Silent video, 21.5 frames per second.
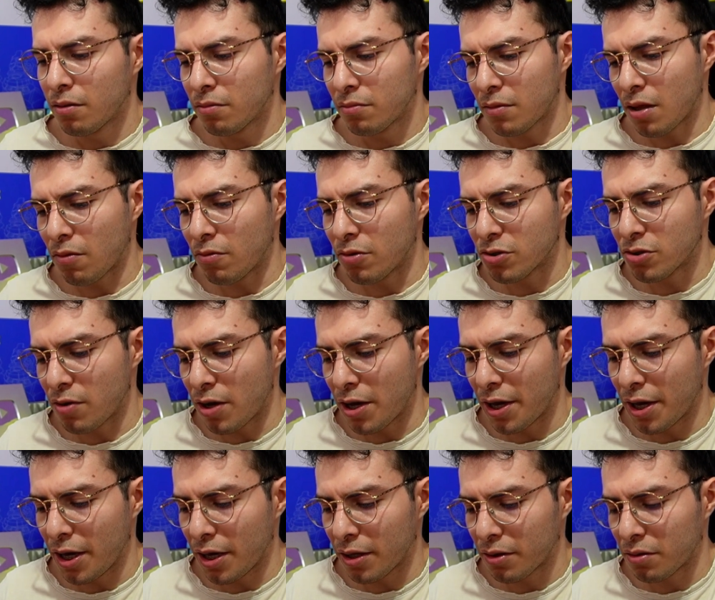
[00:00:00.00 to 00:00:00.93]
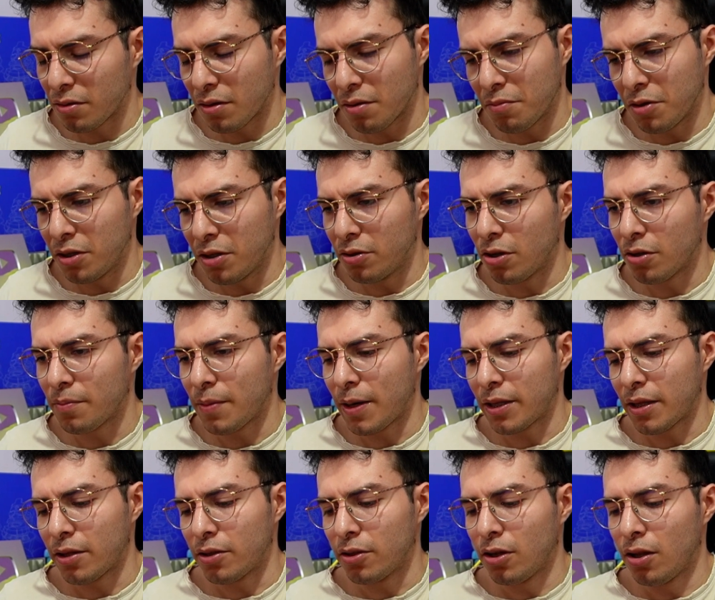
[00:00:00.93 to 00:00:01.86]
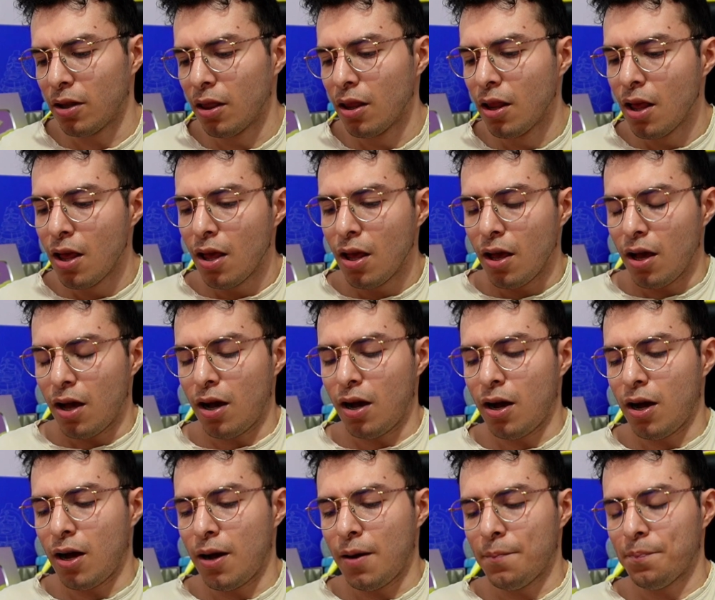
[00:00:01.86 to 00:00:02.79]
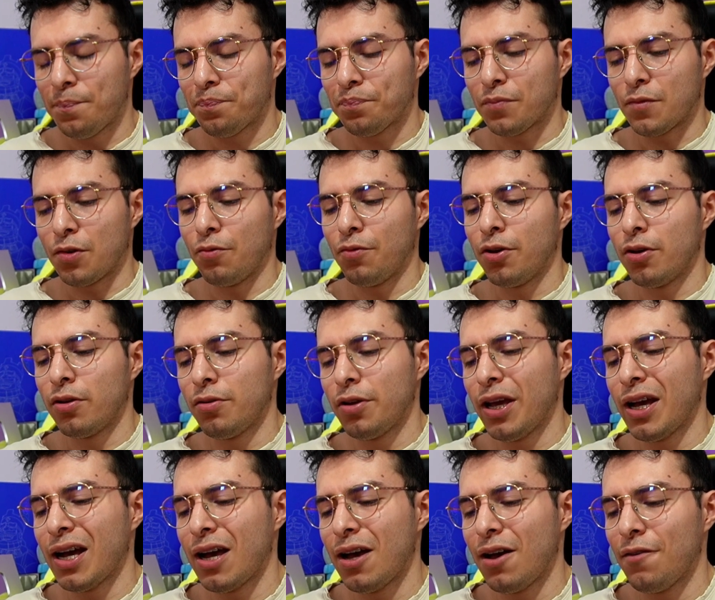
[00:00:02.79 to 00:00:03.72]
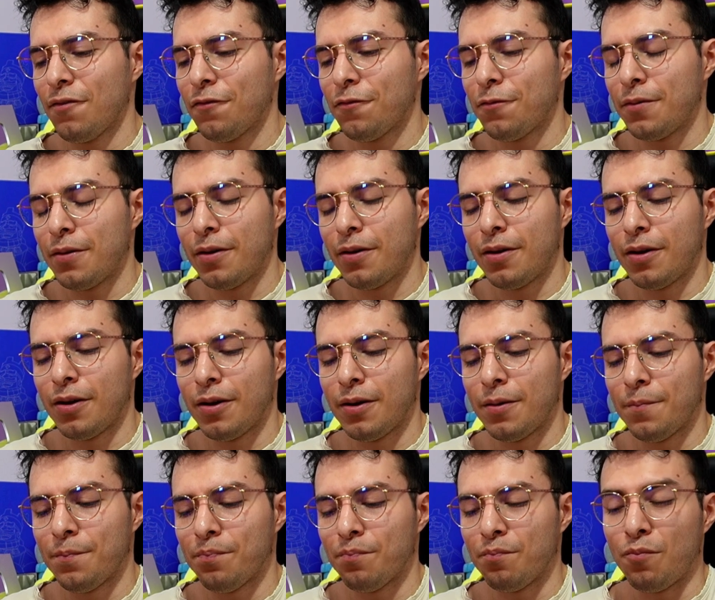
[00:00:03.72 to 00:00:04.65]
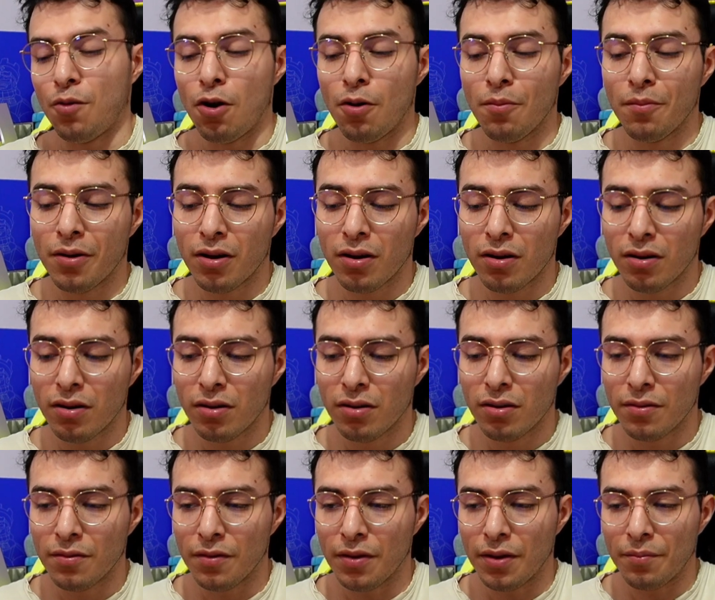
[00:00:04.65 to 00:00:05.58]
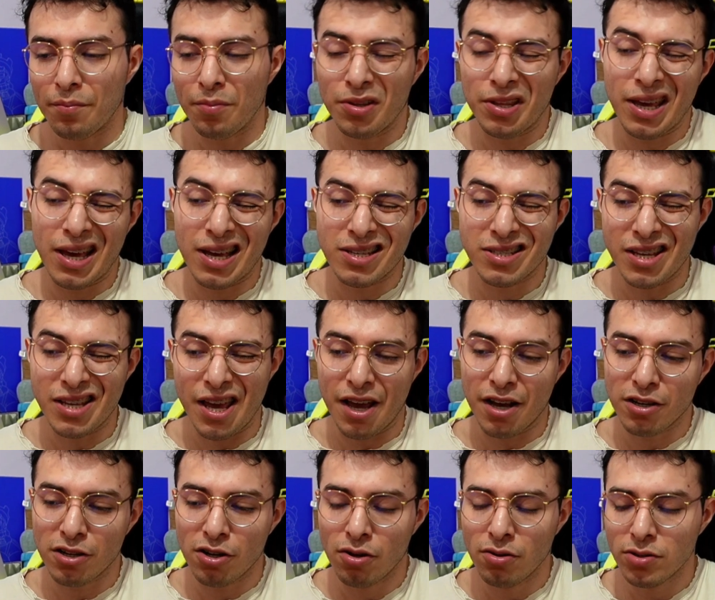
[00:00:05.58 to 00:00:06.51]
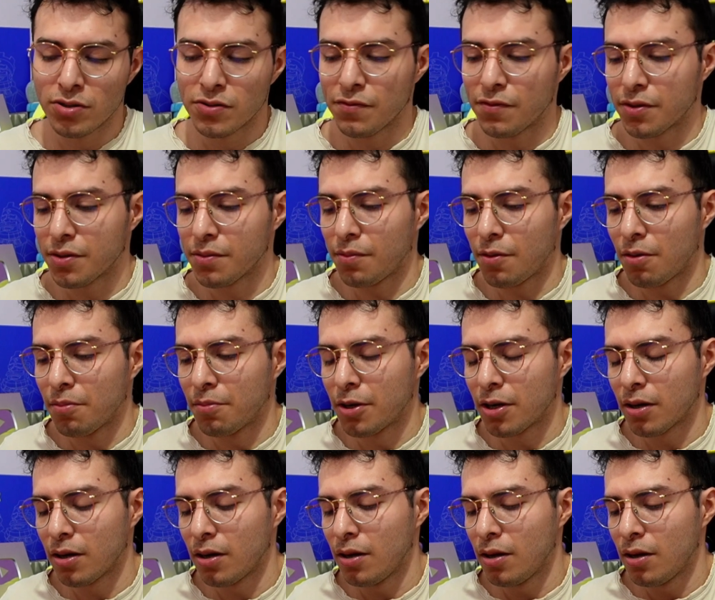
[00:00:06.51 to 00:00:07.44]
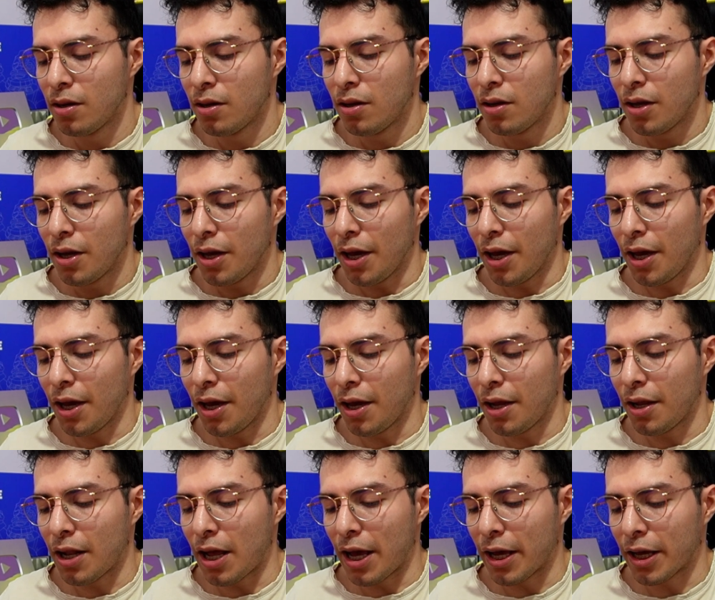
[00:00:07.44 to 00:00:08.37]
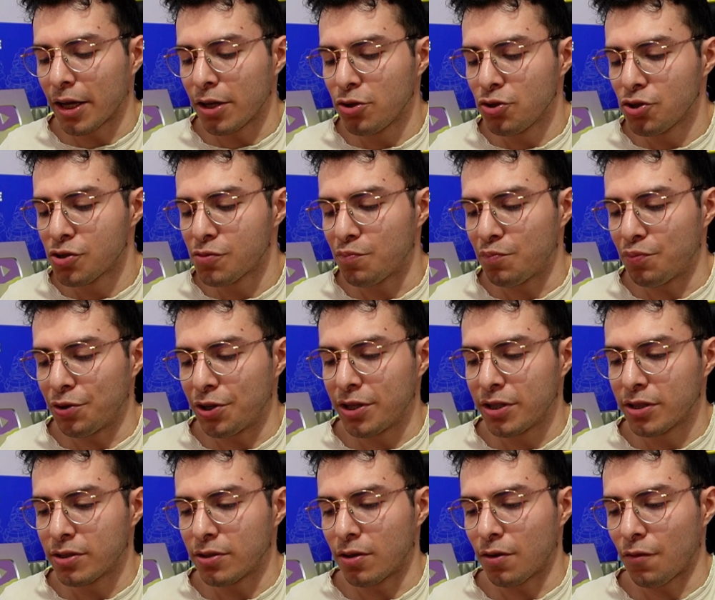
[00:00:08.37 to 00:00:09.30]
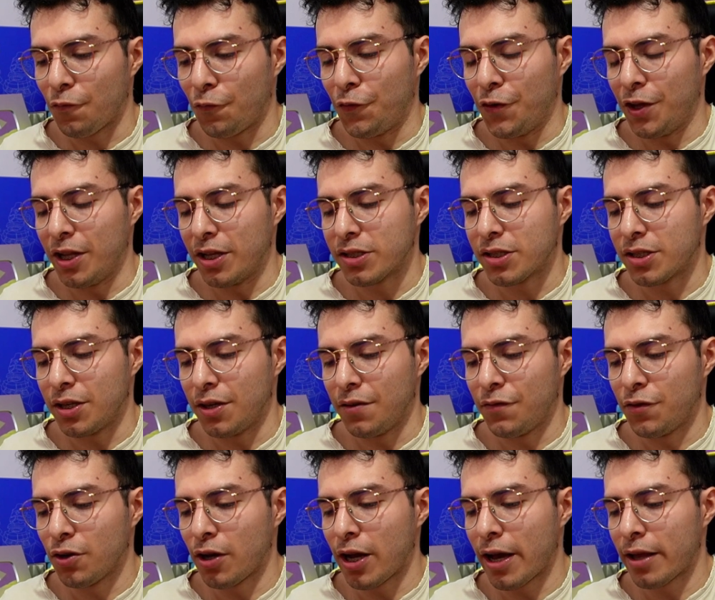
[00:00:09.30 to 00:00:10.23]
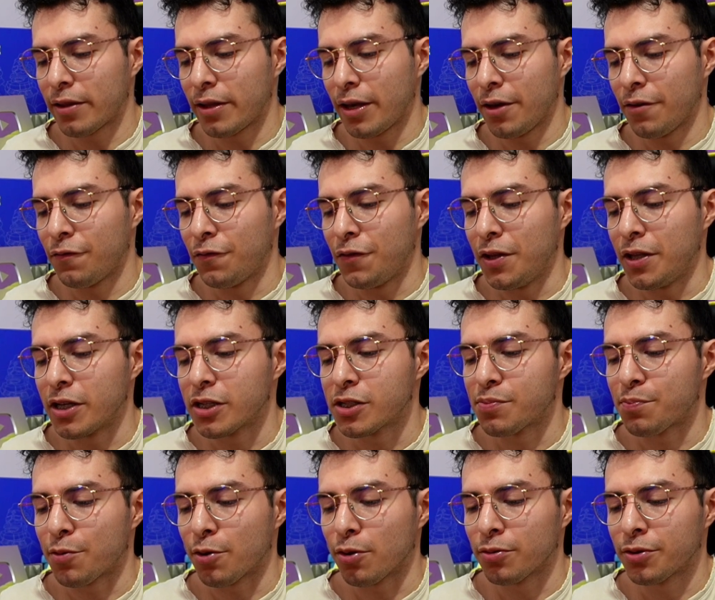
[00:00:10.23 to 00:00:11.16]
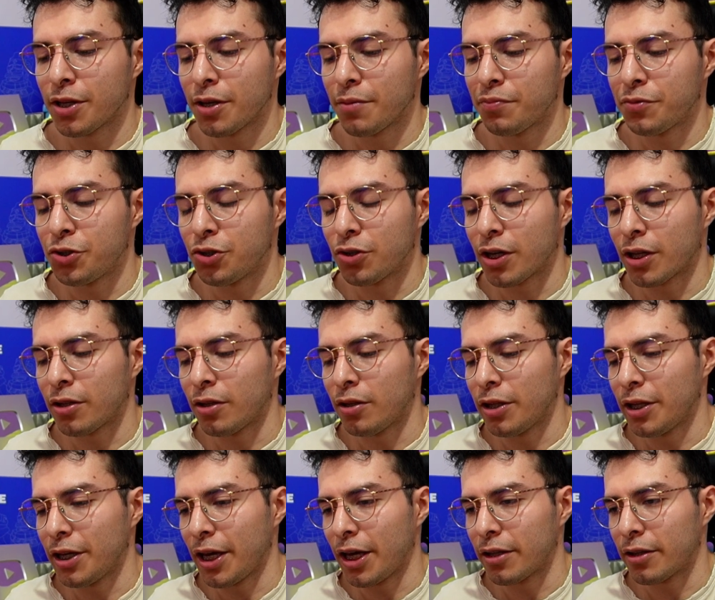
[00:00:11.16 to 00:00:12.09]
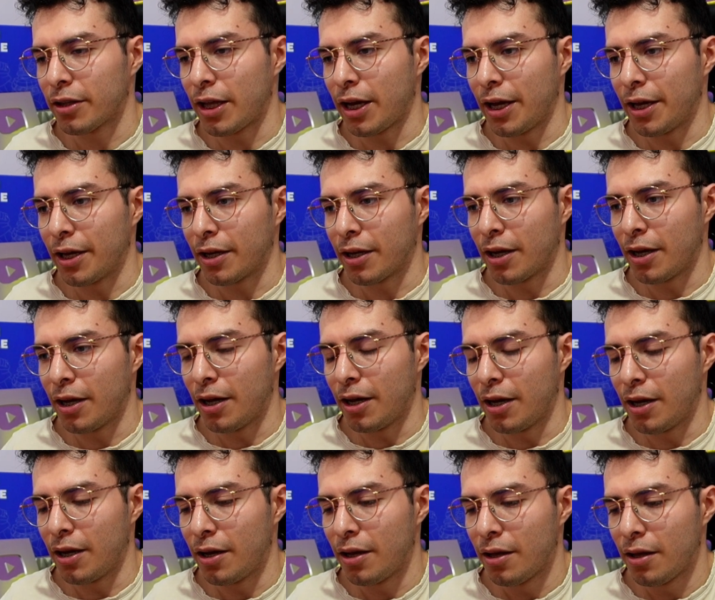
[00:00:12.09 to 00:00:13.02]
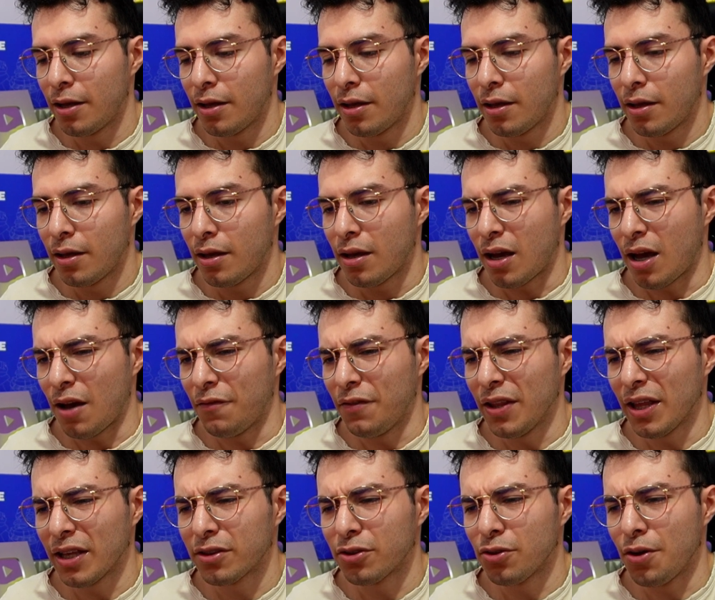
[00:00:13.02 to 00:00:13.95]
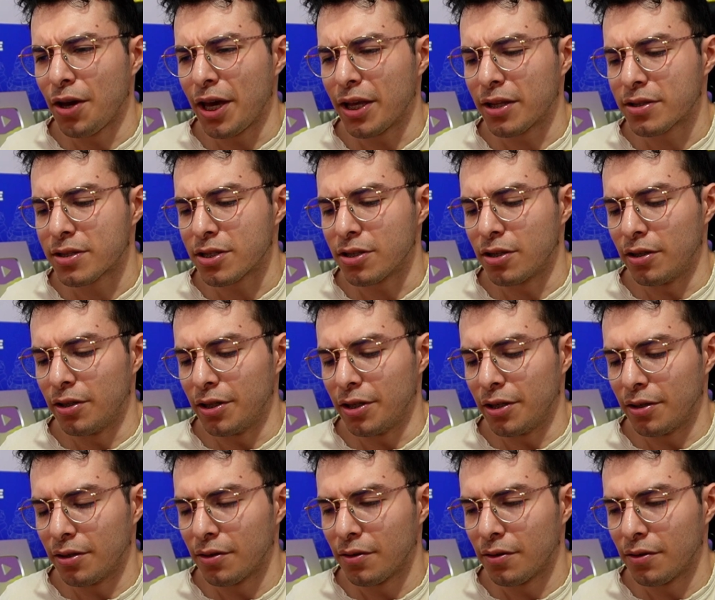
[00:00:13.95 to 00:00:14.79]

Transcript: That was 1 hit. I mean, not bad at all. We only have bomber, but he has arrows for the bomber. And I can use Prince or Phoenix. If you got a Phoenix pro tip, you can only get like I feel like 2 hits only